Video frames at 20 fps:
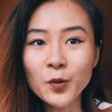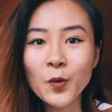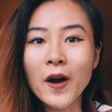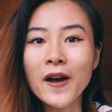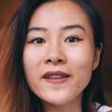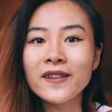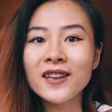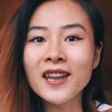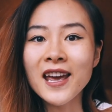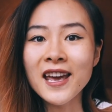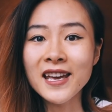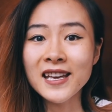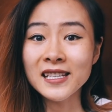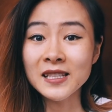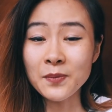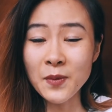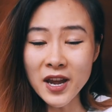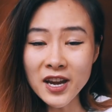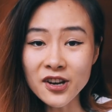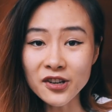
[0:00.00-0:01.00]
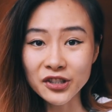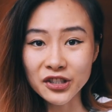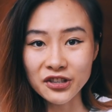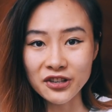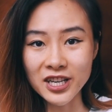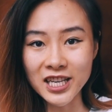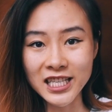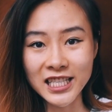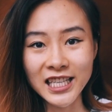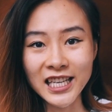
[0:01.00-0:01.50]
one is Mango
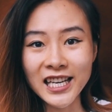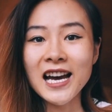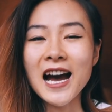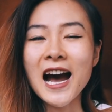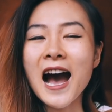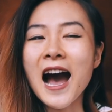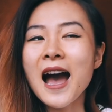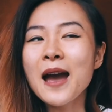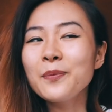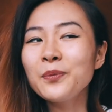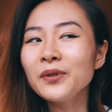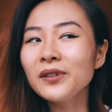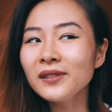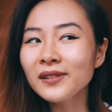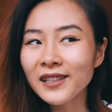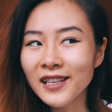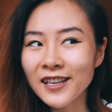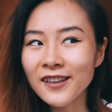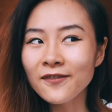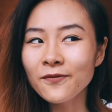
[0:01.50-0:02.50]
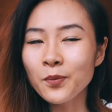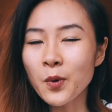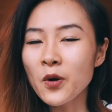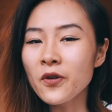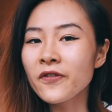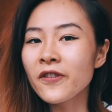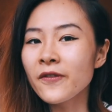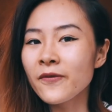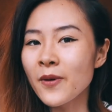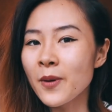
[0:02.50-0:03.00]
Street. I believe
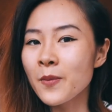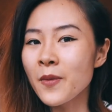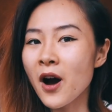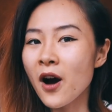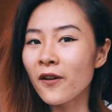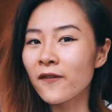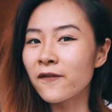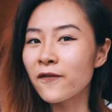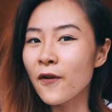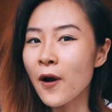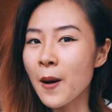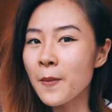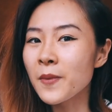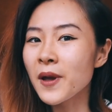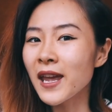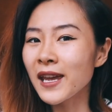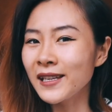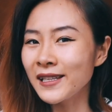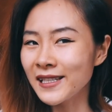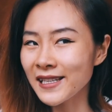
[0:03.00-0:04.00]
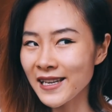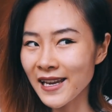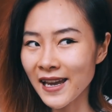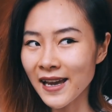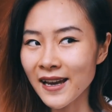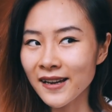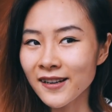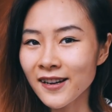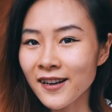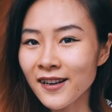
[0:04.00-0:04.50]
both of them are from
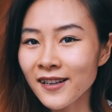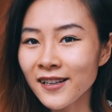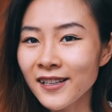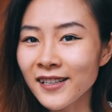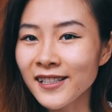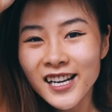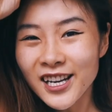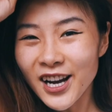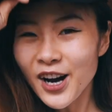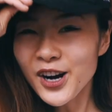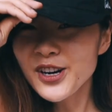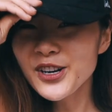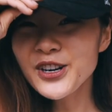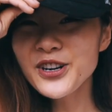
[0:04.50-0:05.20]
Indiana. Go